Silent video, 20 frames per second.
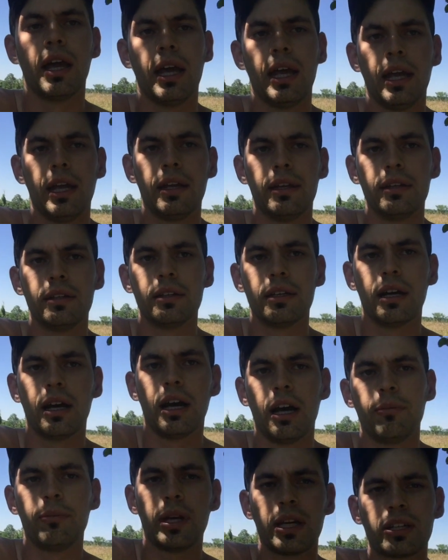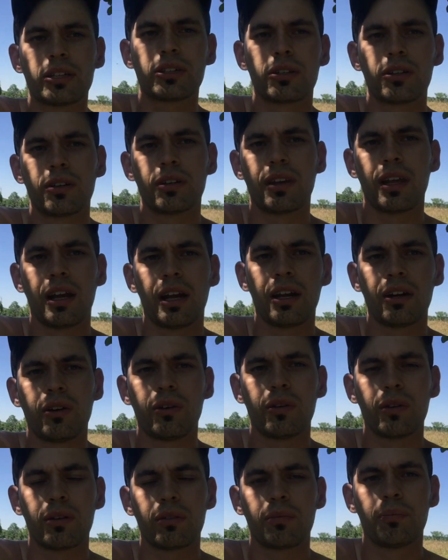and uh, make sure that I
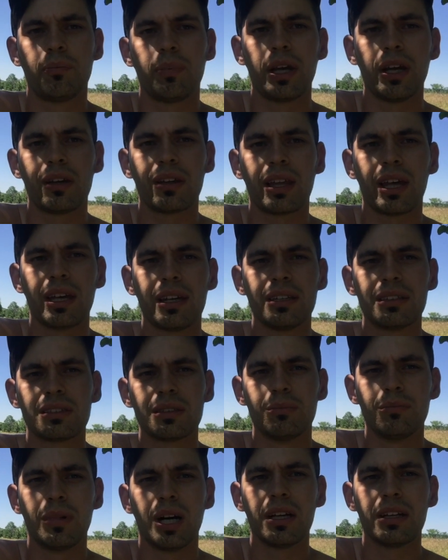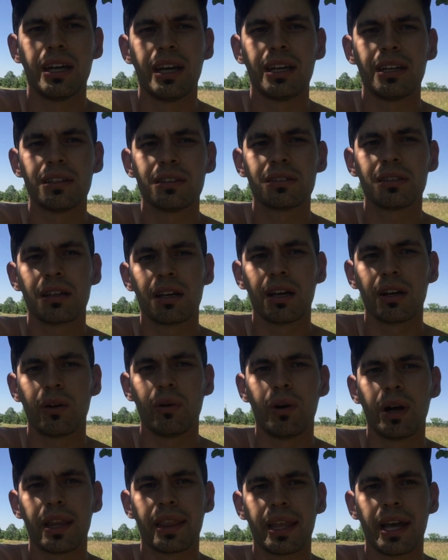don't Bale that into mud hay. I don't
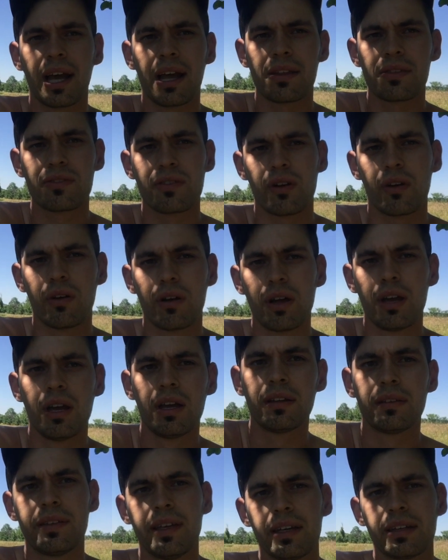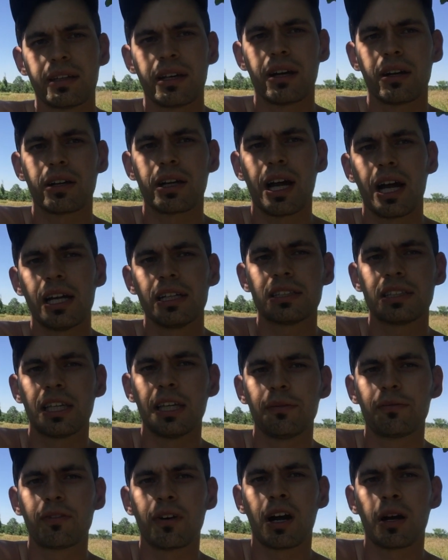want that. So take care guys,
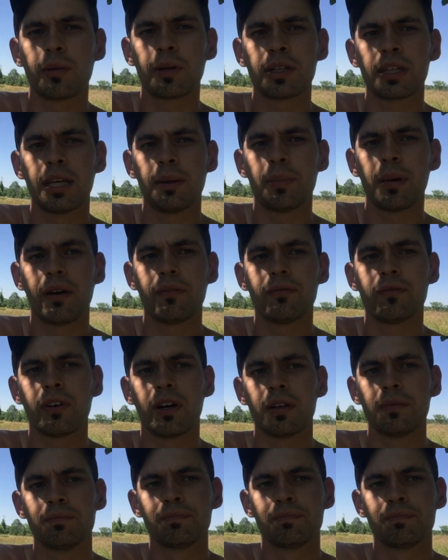keep farming, keep having fun.